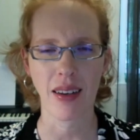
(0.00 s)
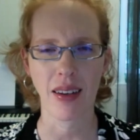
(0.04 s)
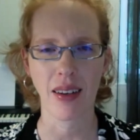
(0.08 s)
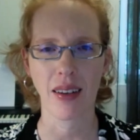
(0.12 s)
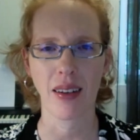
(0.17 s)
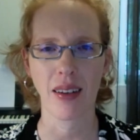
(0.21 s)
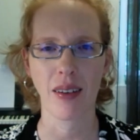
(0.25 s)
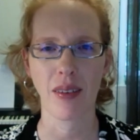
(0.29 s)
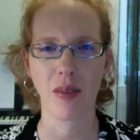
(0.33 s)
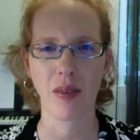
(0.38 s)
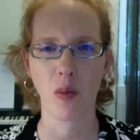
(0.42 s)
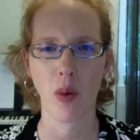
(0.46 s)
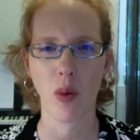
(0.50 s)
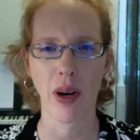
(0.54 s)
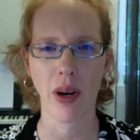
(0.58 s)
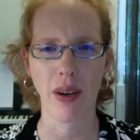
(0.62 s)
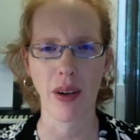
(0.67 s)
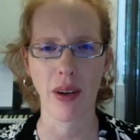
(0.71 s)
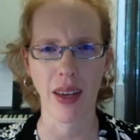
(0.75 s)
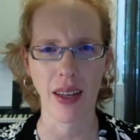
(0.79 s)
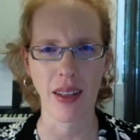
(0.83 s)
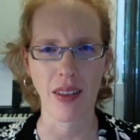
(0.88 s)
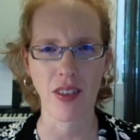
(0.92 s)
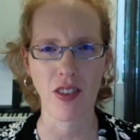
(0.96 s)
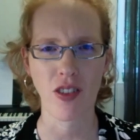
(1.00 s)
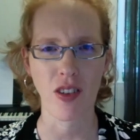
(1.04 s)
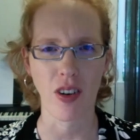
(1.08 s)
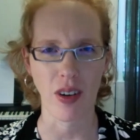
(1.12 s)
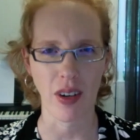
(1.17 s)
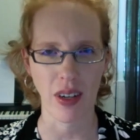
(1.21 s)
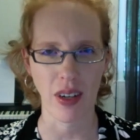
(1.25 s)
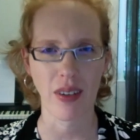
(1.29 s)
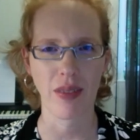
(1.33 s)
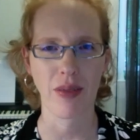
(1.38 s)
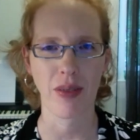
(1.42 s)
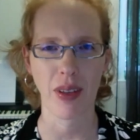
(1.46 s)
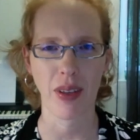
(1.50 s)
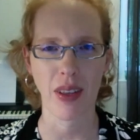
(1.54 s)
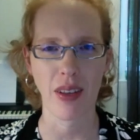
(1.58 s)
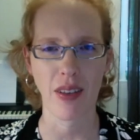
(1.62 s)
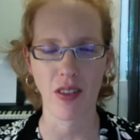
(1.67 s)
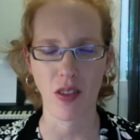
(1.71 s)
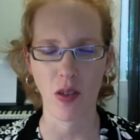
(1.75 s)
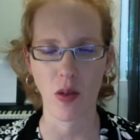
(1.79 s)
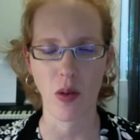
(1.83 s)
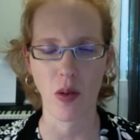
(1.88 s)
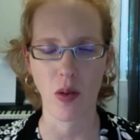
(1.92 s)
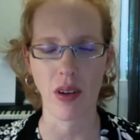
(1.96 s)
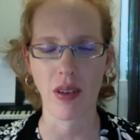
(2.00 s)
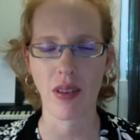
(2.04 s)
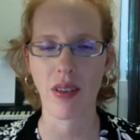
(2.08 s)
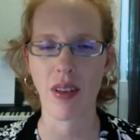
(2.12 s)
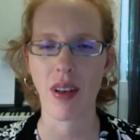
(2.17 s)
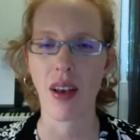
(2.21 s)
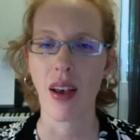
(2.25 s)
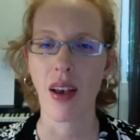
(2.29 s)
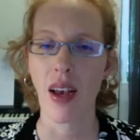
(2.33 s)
of where to get started for this course.